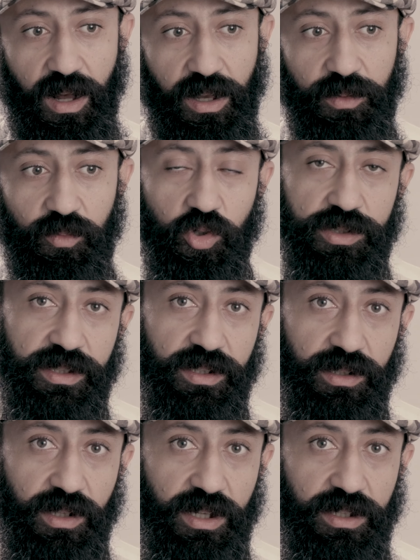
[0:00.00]
I
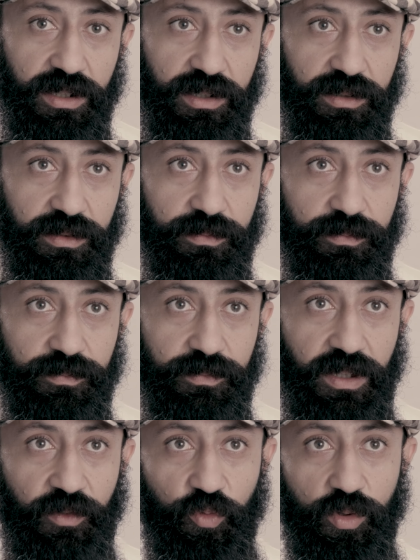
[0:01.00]
mostly like,
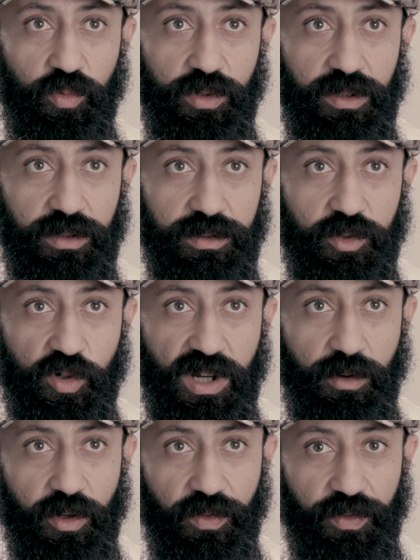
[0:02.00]
if we will talk
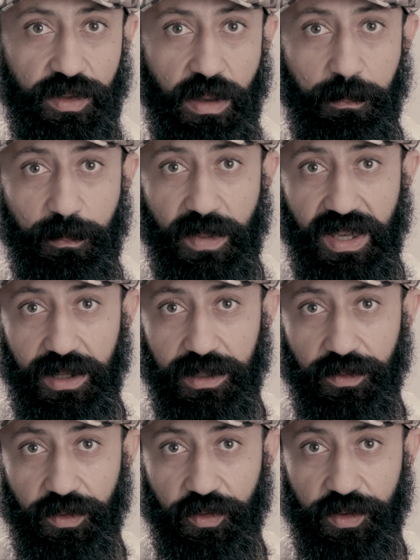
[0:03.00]
about the
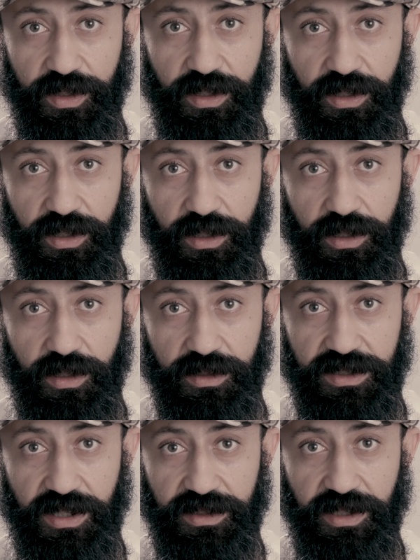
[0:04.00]
main three
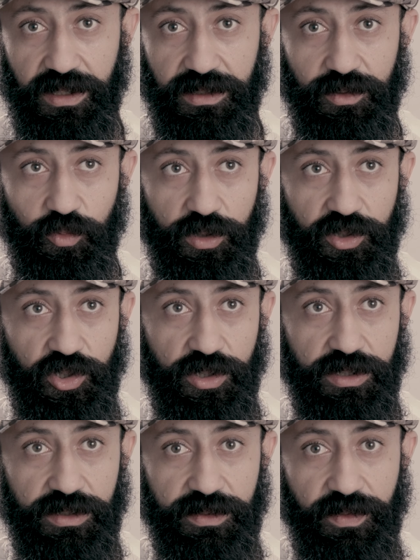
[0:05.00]
settings, which
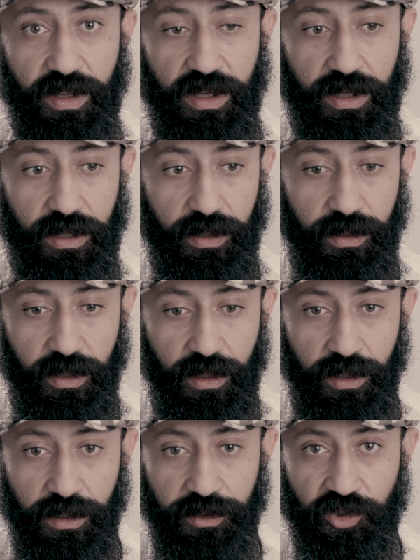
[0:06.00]
is the
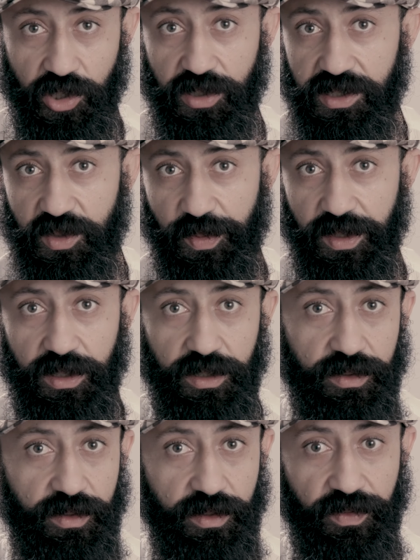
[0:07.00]
shutter
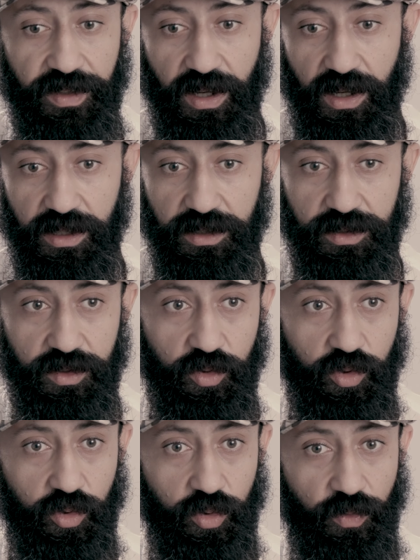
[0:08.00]
speed, the
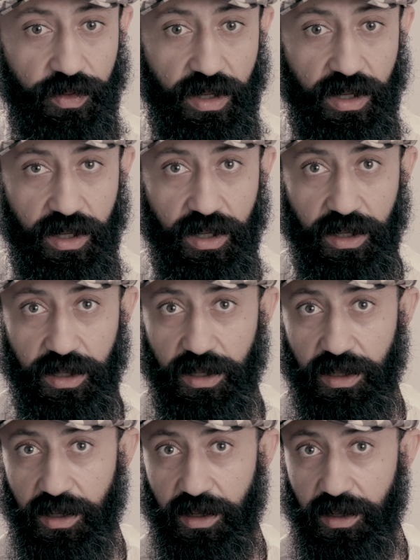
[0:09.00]
ISO,
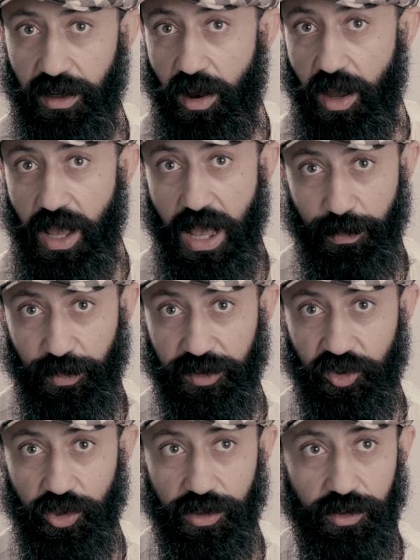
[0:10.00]
the
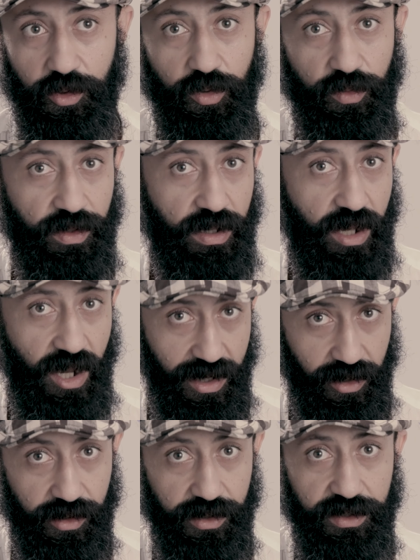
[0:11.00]
aperture or the
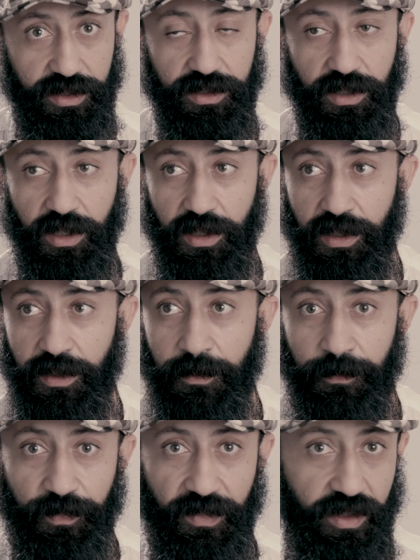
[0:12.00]
iris,
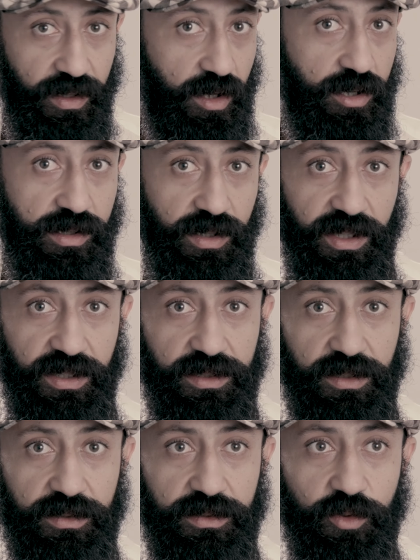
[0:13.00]
they are
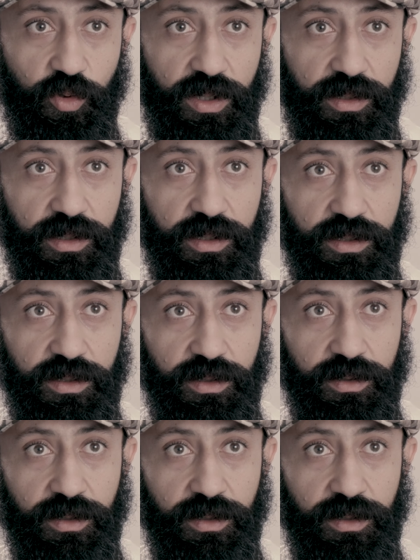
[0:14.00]
related together.